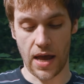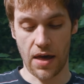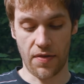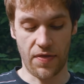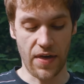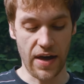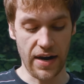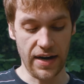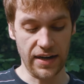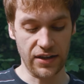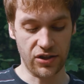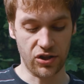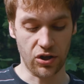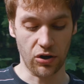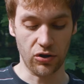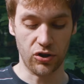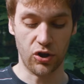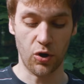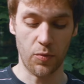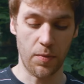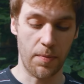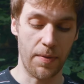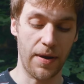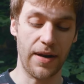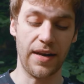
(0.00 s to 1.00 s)
And that is so
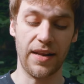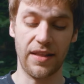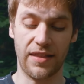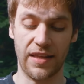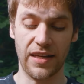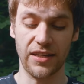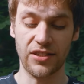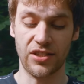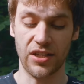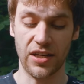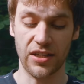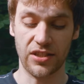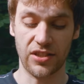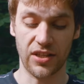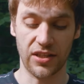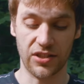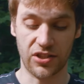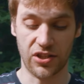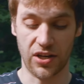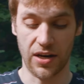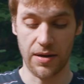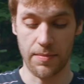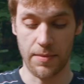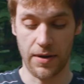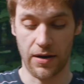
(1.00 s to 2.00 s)
stupid. But this is
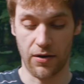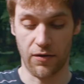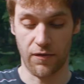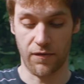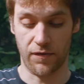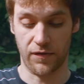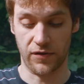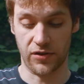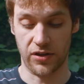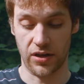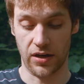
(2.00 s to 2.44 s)
its limit, obviously.